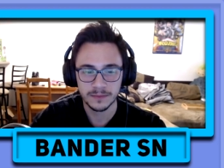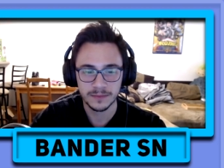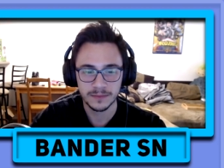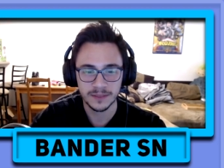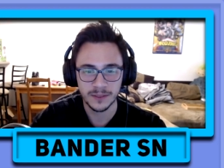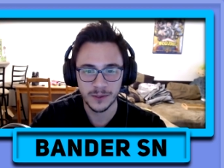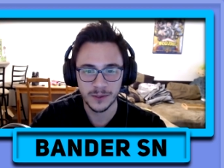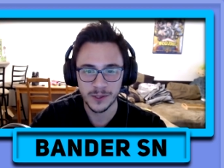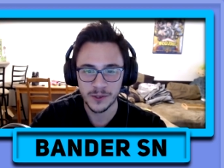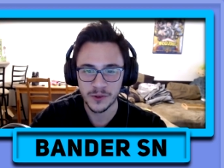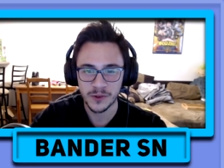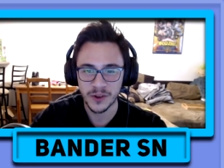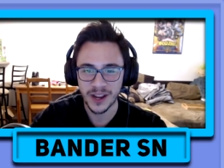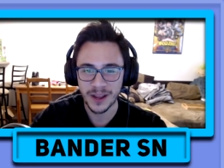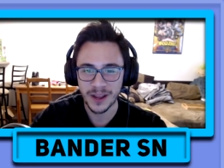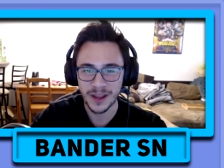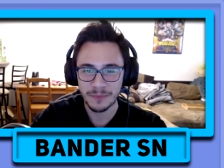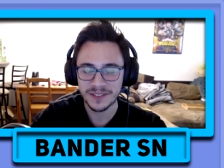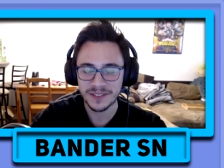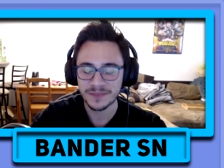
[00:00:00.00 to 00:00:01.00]
We're
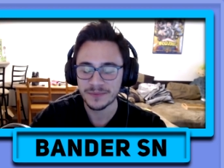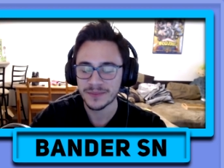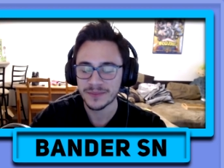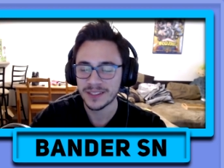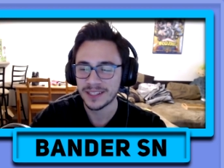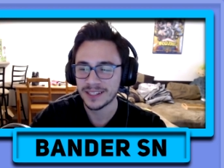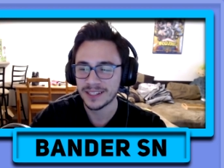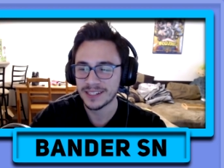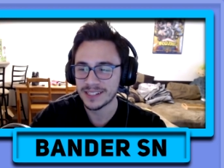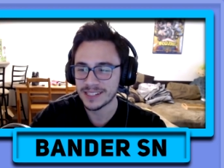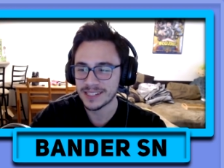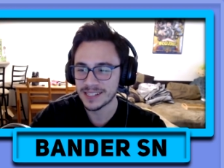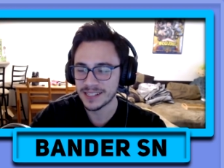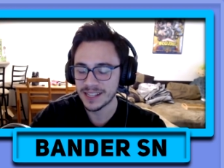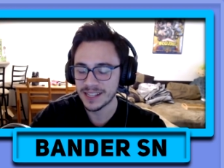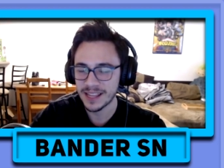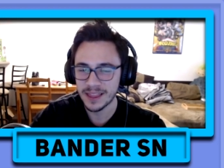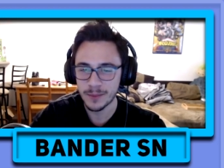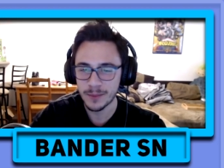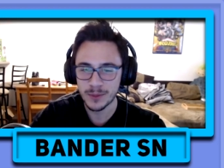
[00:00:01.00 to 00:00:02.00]
trapped. He's
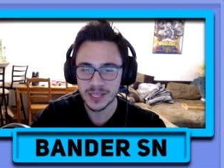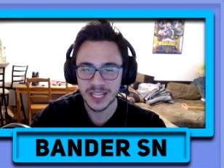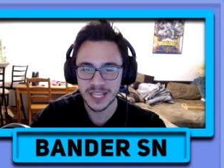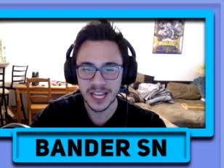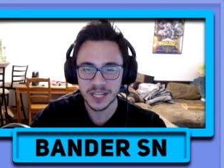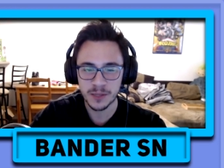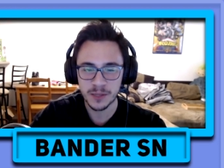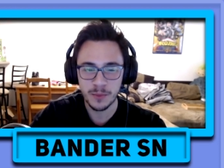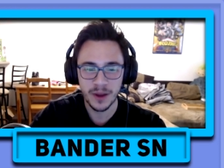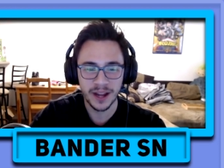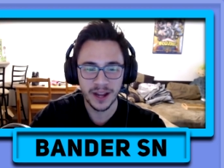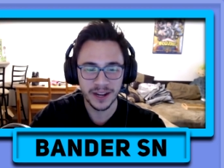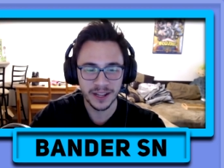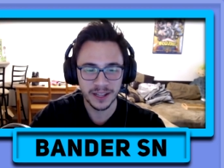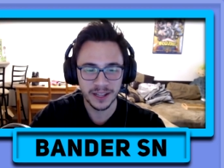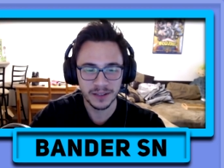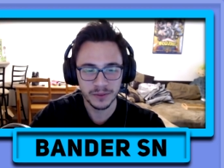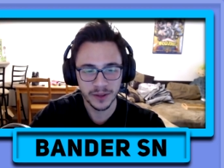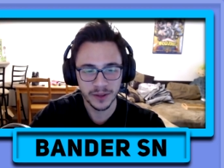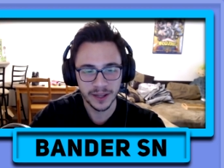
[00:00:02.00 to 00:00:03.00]
in the possessed body
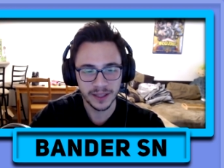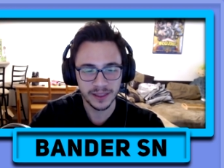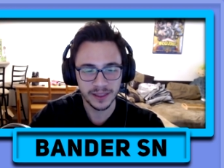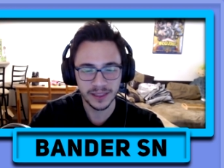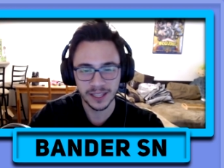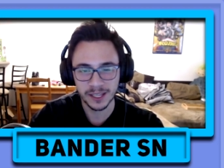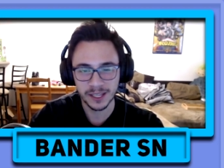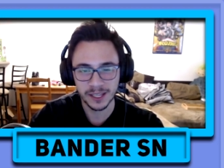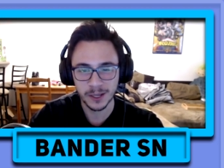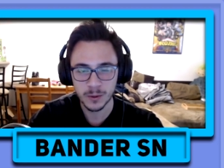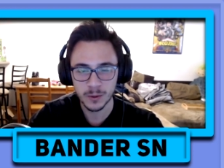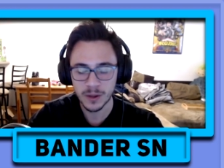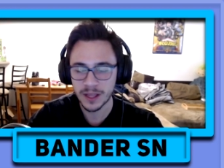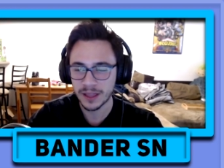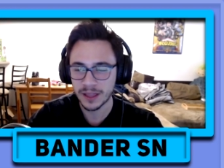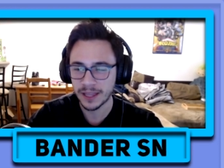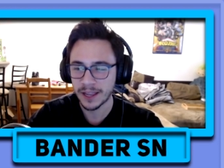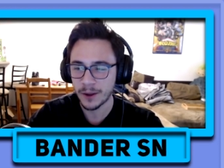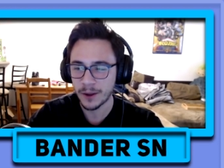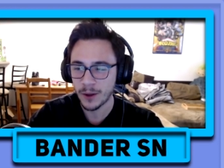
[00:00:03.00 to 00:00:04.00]
of a Lego
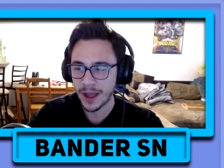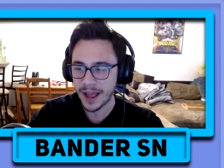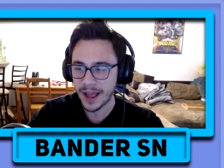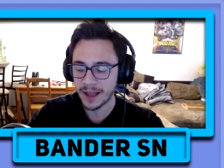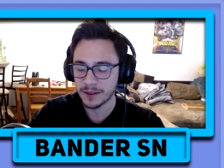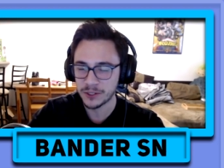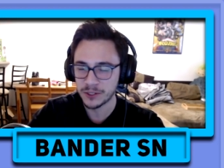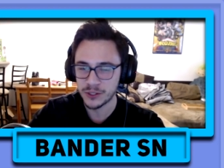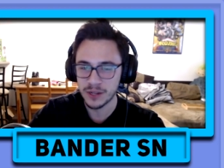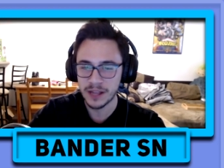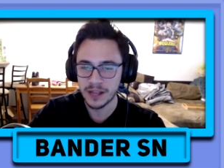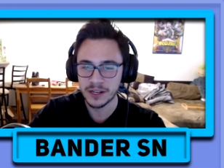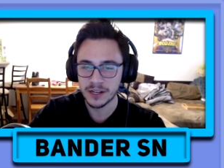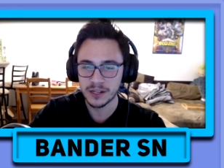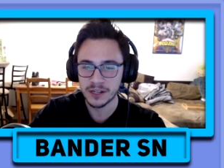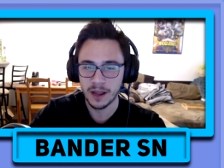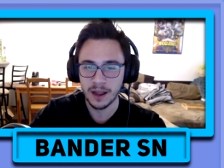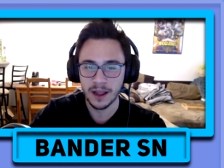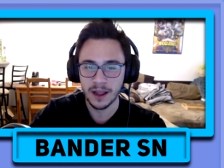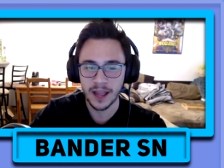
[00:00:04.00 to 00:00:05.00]

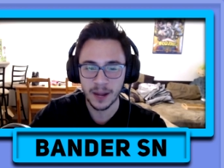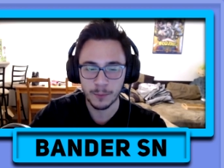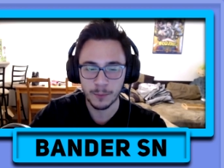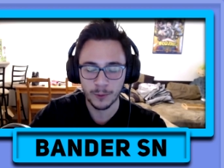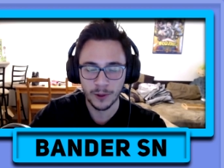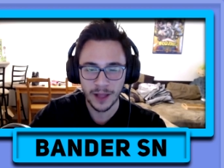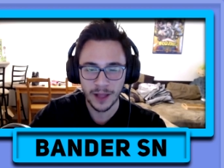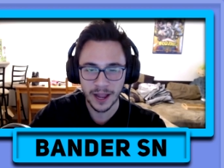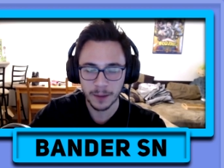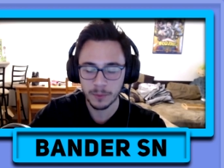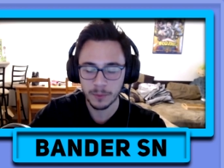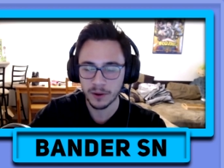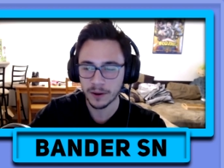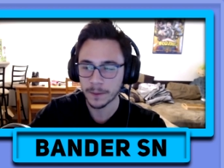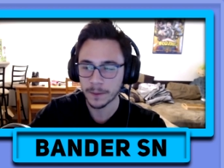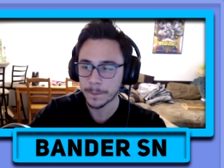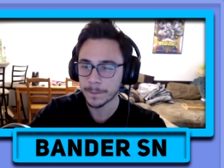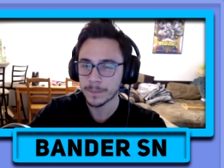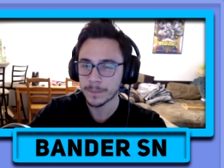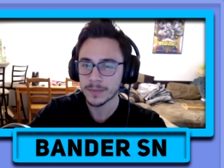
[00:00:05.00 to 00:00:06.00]
Admiral Akbar.